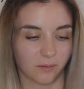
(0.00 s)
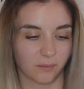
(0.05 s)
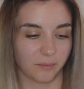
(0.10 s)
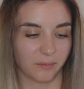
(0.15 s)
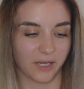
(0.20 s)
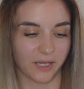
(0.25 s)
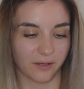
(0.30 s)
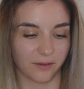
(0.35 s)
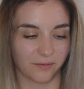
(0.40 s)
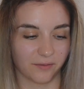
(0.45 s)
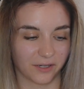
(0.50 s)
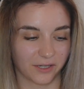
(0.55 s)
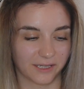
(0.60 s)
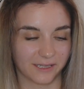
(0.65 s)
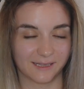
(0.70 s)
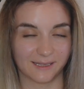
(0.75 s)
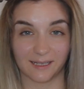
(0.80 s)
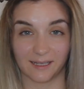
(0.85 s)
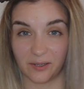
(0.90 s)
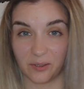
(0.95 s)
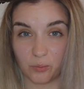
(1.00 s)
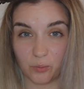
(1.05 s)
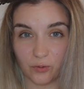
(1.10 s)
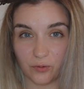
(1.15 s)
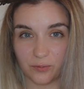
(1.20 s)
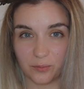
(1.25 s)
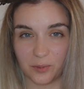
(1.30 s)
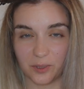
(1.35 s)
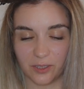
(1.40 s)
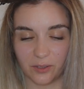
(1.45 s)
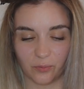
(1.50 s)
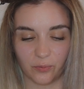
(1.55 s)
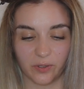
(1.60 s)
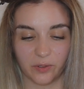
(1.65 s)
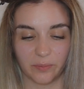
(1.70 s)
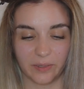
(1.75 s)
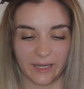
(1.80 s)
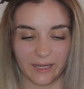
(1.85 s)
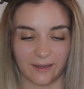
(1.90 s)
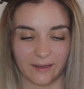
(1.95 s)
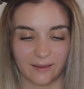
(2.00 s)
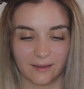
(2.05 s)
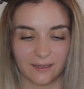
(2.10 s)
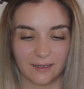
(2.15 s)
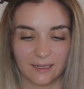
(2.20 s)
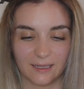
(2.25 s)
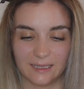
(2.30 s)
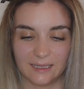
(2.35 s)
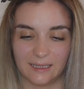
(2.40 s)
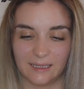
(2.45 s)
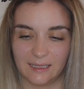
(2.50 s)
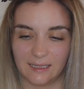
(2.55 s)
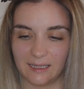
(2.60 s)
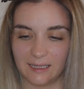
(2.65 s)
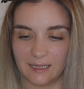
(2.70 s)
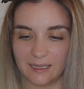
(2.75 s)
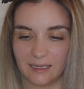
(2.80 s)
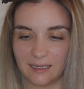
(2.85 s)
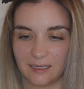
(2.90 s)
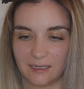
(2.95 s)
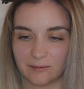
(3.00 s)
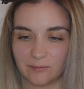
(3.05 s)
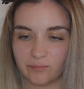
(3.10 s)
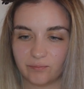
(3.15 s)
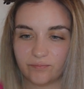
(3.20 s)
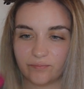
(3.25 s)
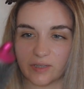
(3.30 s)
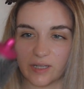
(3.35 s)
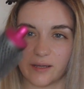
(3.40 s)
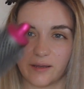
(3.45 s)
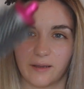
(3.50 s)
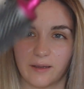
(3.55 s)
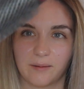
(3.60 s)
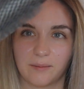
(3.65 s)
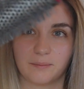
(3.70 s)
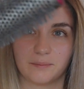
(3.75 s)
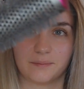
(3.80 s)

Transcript: made a very sudden movement with my hand. And yeah,